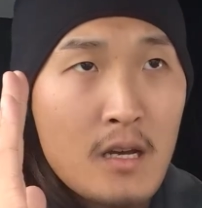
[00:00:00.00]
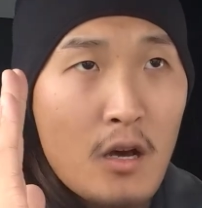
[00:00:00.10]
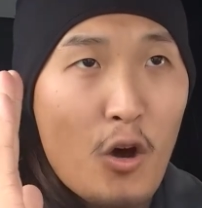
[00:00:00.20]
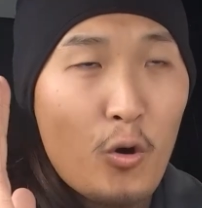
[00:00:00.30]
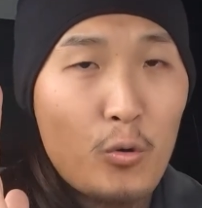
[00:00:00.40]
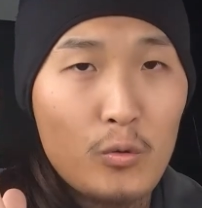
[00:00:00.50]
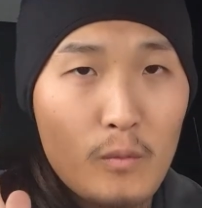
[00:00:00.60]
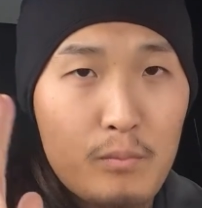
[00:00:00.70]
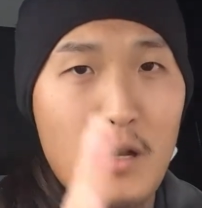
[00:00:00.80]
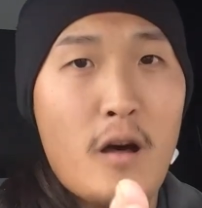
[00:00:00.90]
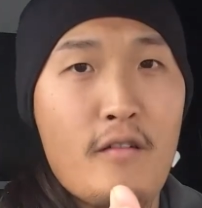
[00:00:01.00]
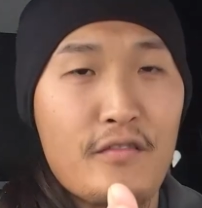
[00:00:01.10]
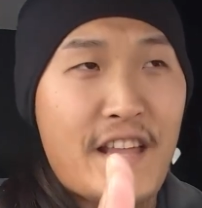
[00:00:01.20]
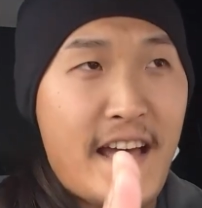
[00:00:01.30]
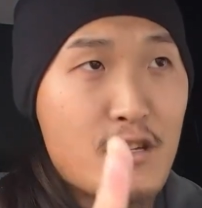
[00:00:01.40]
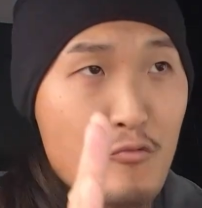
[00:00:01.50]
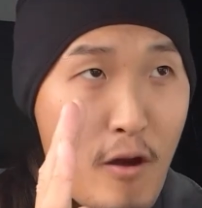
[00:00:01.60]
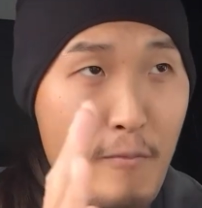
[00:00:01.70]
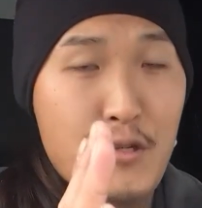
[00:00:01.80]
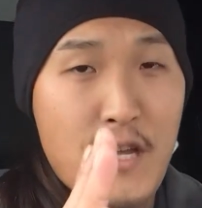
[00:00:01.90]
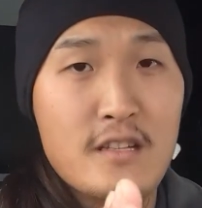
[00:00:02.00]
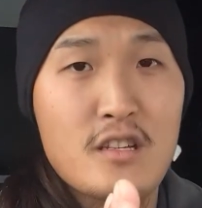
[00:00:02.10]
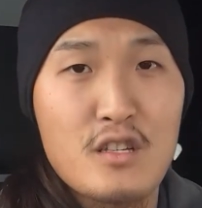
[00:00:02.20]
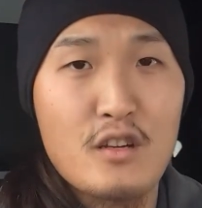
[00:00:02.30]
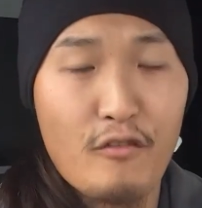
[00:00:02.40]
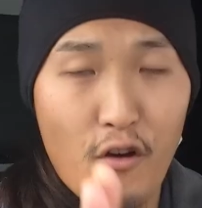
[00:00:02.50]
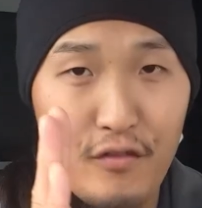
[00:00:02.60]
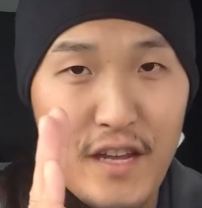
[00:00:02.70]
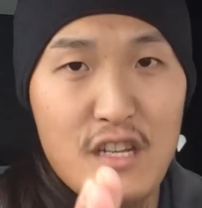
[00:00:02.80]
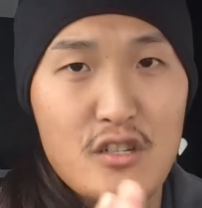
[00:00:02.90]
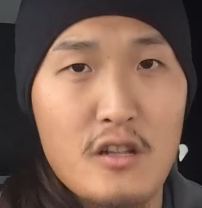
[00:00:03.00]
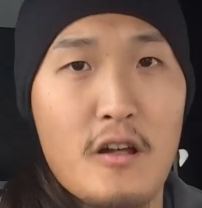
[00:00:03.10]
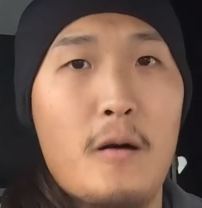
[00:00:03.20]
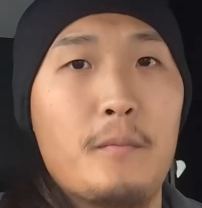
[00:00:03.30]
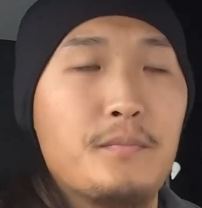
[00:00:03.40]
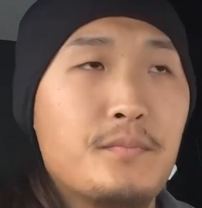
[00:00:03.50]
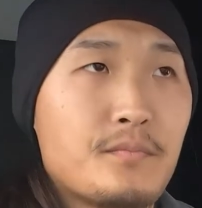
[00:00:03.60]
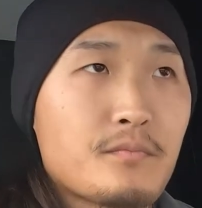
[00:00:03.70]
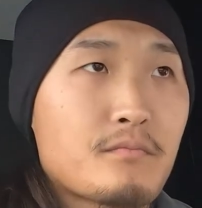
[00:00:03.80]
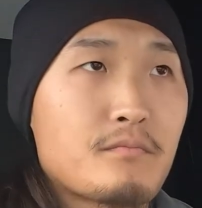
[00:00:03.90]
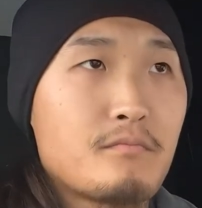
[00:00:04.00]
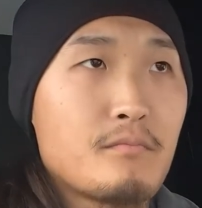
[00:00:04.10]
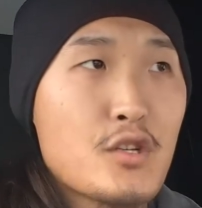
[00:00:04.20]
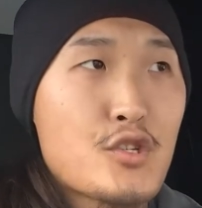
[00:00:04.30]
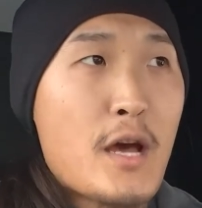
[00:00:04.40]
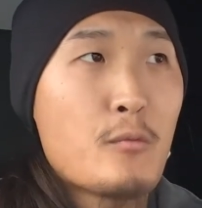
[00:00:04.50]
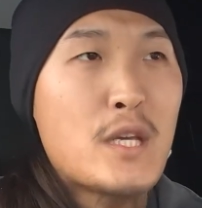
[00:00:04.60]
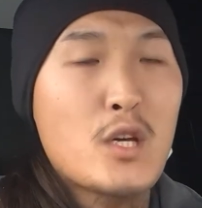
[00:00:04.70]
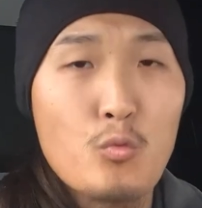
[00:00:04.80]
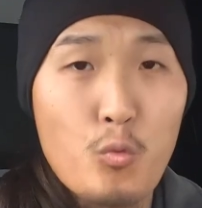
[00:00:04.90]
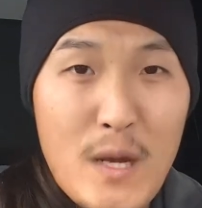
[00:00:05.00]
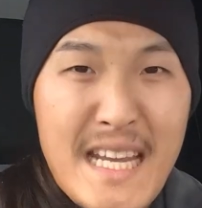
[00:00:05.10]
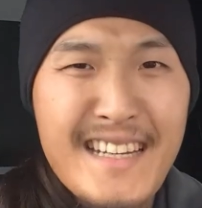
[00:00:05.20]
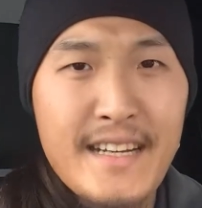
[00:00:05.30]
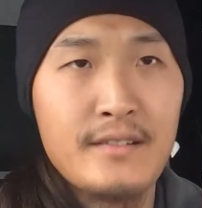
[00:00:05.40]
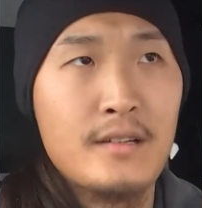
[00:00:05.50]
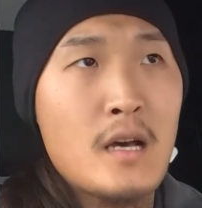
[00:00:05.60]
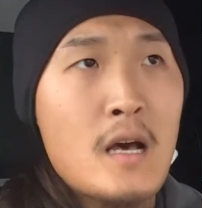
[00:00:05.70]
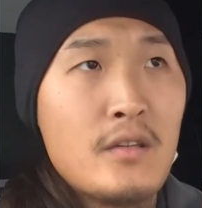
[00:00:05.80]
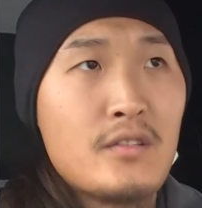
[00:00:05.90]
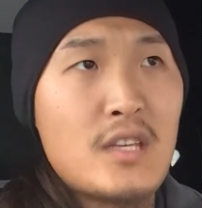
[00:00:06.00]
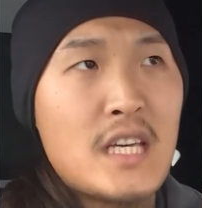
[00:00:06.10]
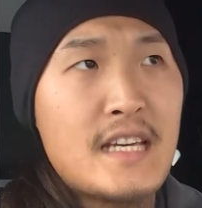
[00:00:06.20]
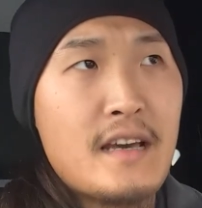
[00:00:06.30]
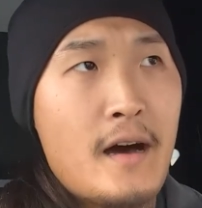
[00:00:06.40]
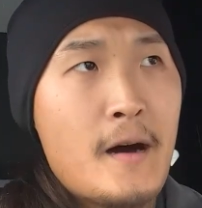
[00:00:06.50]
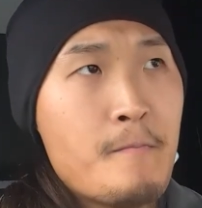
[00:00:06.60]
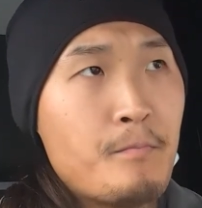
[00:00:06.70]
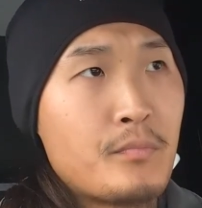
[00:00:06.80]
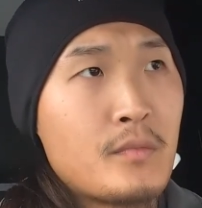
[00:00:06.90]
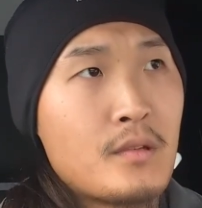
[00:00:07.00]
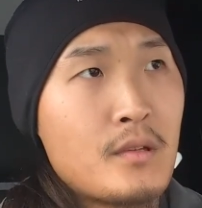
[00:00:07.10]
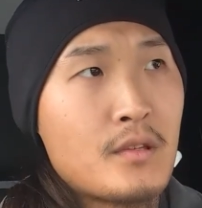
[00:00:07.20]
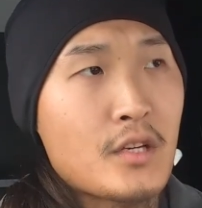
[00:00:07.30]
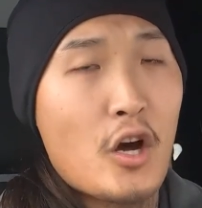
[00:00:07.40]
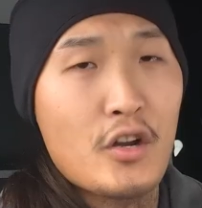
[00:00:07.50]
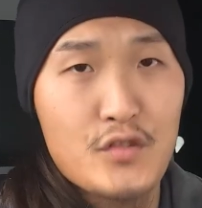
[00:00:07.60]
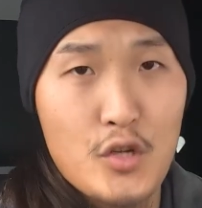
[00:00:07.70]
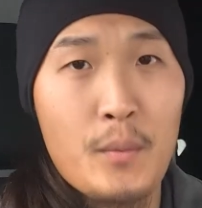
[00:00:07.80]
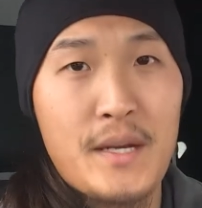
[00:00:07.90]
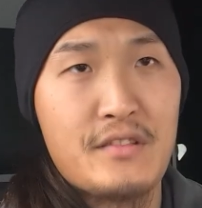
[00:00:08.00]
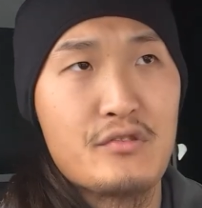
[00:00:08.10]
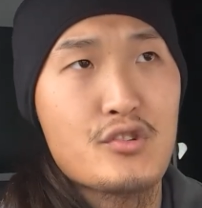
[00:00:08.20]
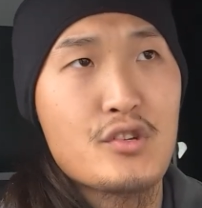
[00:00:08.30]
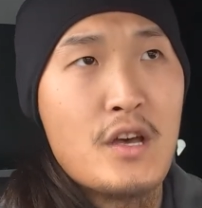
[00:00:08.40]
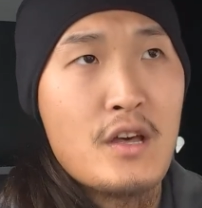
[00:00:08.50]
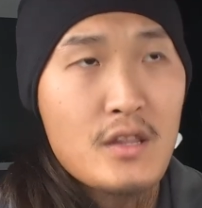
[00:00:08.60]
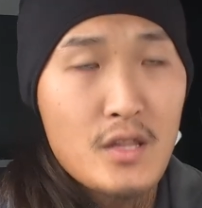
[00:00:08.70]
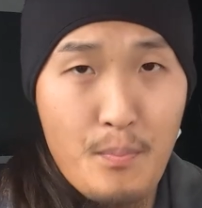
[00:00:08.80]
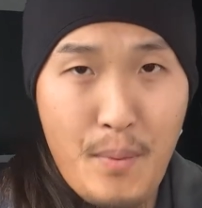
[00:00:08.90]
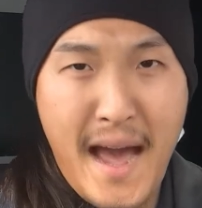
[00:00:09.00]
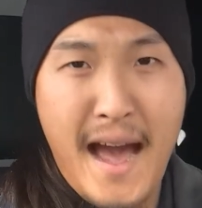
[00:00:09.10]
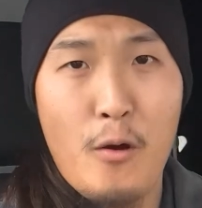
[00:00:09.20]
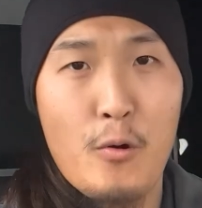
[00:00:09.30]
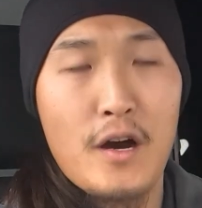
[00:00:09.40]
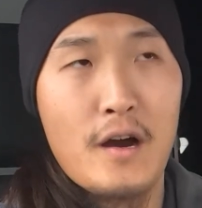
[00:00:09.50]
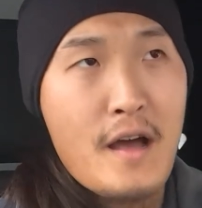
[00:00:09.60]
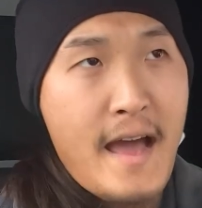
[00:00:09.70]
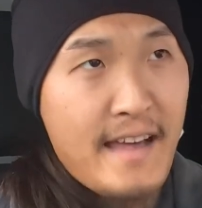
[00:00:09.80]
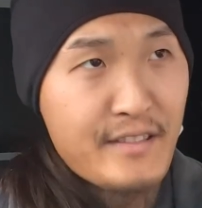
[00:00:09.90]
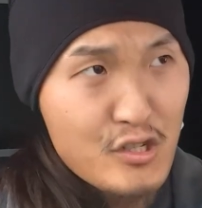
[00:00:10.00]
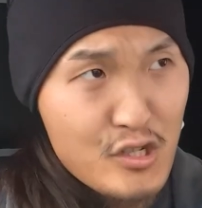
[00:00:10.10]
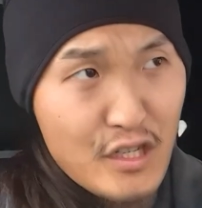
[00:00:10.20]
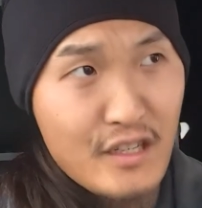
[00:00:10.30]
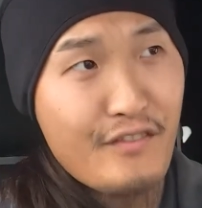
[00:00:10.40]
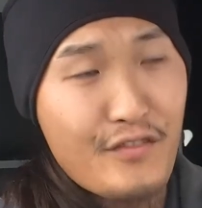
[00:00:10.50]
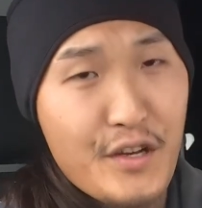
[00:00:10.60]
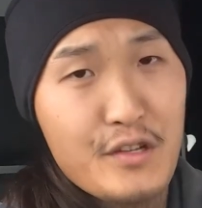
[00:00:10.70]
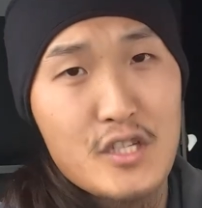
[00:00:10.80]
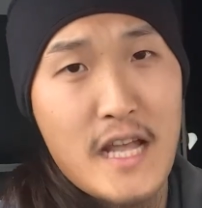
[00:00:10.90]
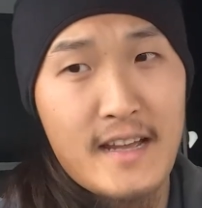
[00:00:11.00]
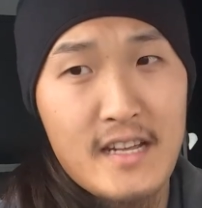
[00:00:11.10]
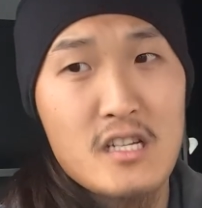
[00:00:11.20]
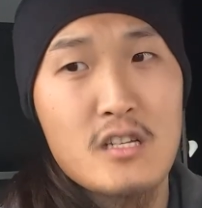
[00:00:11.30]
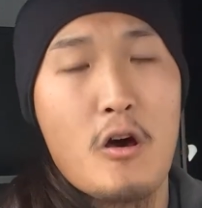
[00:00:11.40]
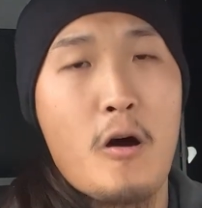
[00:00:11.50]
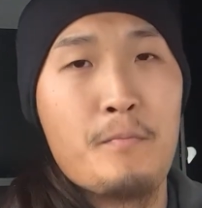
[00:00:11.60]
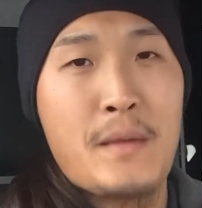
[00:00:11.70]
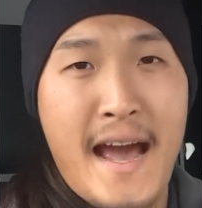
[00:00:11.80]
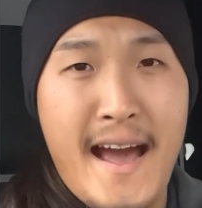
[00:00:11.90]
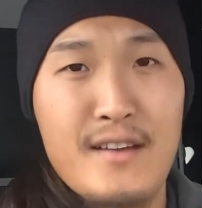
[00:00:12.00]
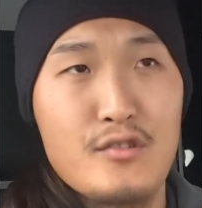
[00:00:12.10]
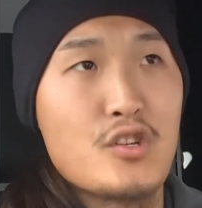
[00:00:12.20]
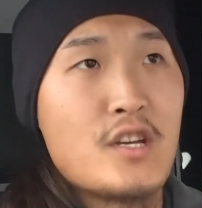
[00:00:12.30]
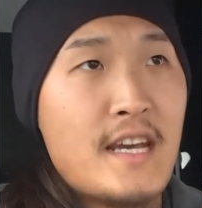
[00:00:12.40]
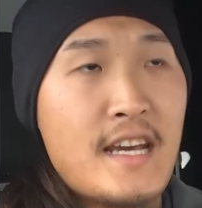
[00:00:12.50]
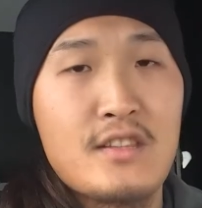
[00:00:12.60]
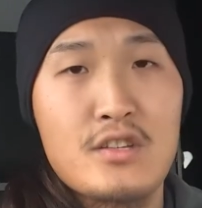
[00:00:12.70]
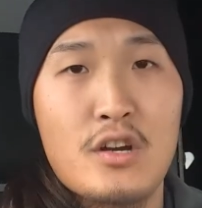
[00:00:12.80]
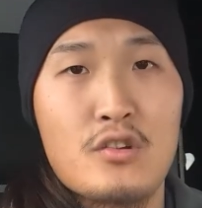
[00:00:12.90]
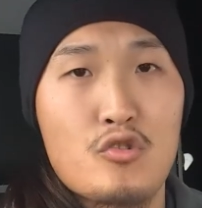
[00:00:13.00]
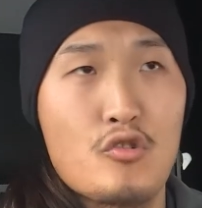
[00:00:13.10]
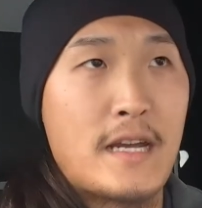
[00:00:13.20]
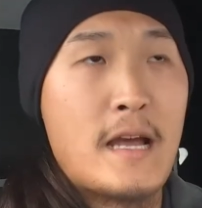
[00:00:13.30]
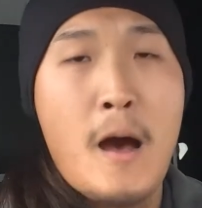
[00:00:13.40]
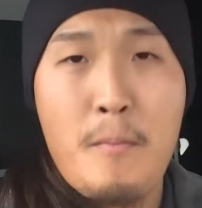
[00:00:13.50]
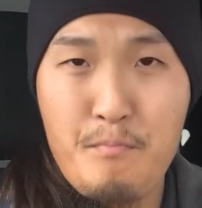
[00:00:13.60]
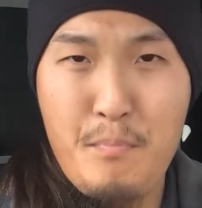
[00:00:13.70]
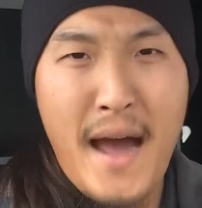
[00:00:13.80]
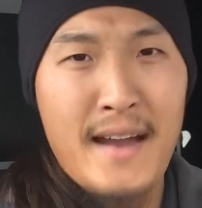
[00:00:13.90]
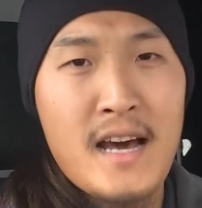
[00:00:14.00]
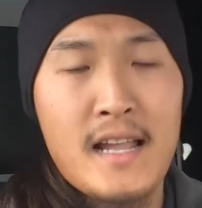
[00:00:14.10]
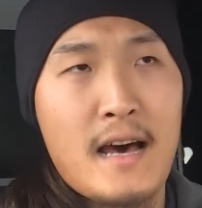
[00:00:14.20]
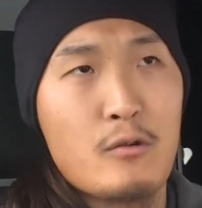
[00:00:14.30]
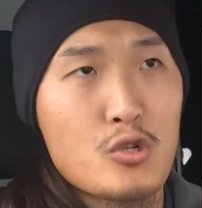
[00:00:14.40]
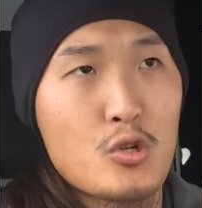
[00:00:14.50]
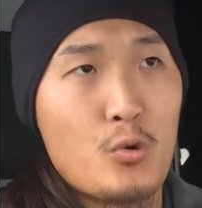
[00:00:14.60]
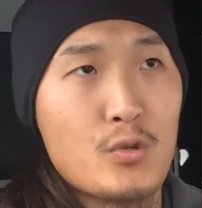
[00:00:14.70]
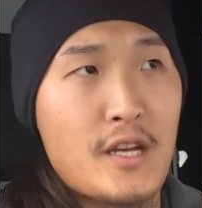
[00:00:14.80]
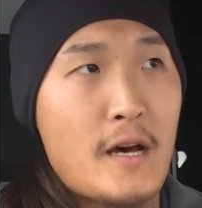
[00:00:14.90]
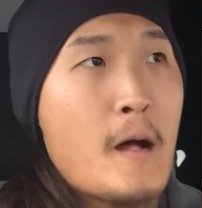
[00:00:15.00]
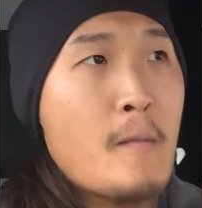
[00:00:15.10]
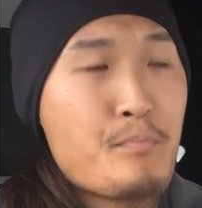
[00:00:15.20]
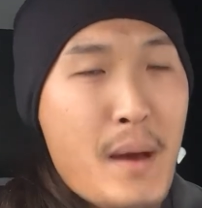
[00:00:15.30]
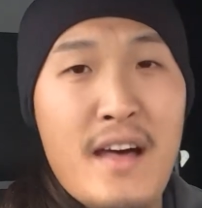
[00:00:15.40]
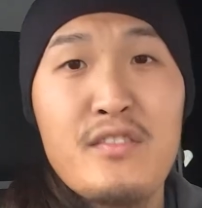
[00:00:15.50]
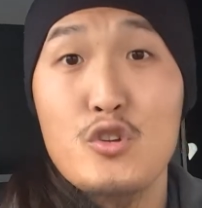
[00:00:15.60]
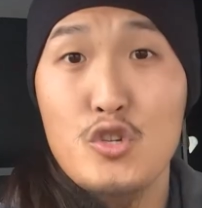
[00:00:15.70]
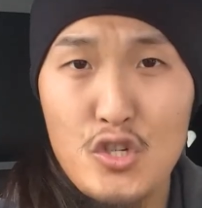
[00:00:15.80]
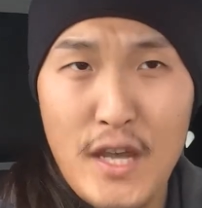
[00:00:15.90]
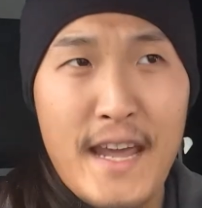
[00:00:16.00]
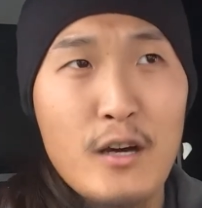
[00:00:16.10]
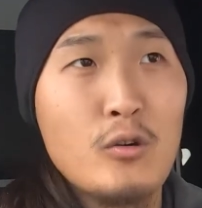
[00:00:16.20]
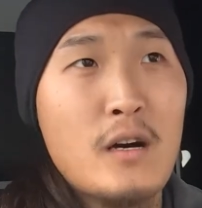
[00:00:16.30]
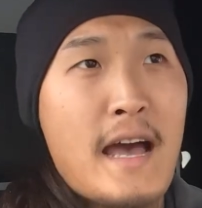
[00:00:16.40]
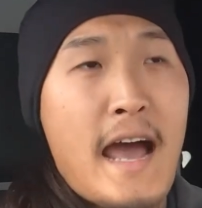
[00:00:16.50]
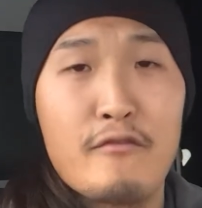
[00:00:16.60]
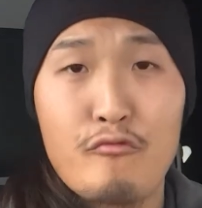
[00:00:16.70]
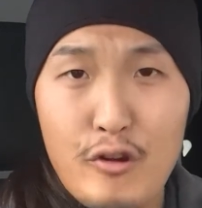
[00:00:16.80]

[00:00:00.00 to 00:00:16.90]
whole plant that is representative of Islam, so that we can weaken the kind of dominance, the power and the significance that Islam has in this country. Ban halal slaughter, ban the sale and